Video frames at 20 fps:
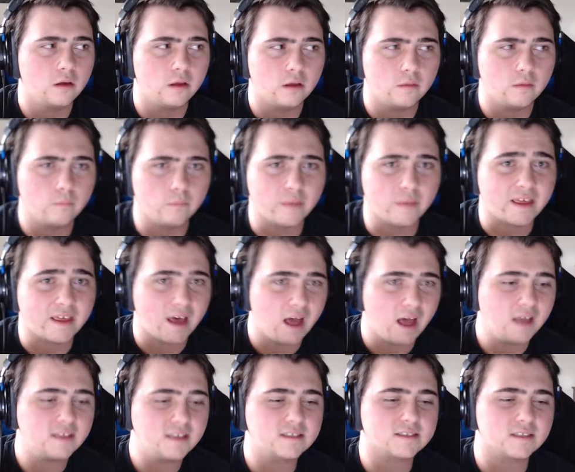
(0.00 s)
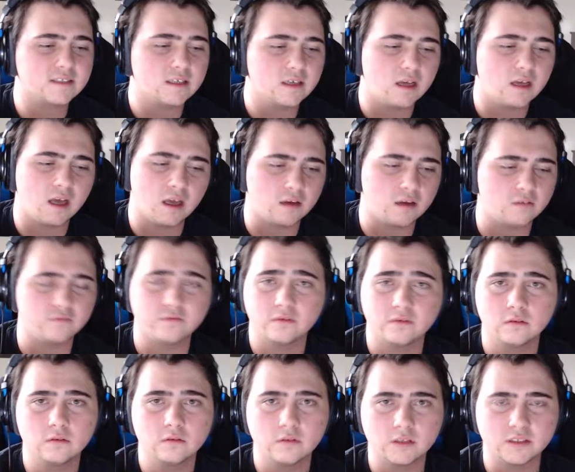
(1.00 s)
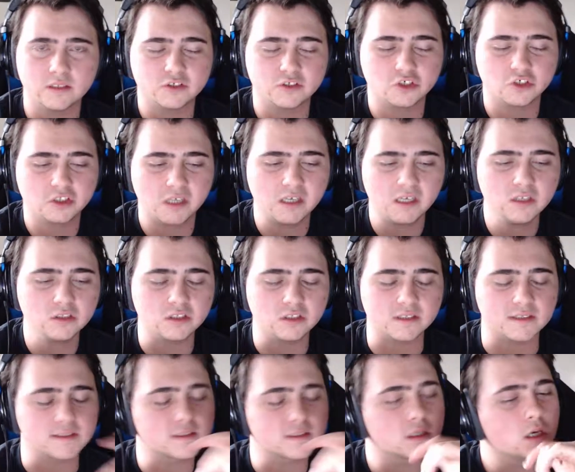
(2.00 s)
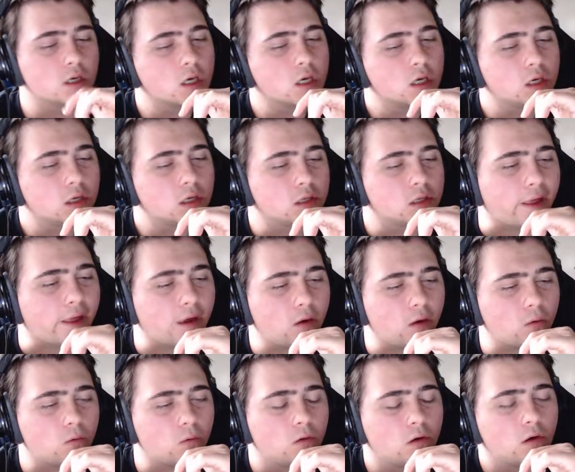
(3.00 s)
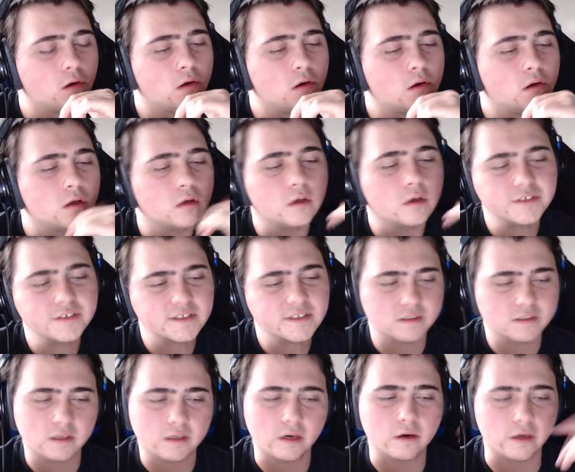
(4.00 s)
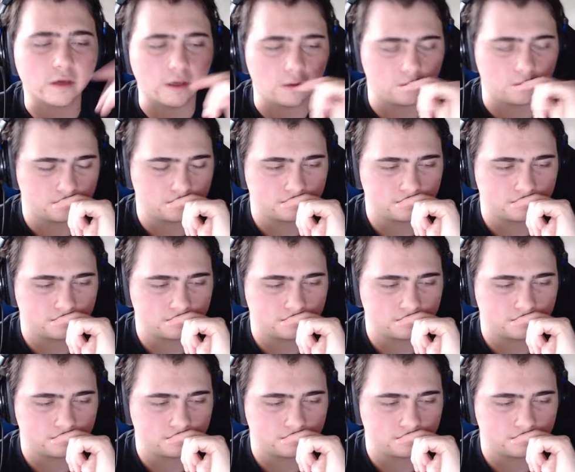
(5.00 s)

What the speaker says: because of these changes. Now, here's a scenario.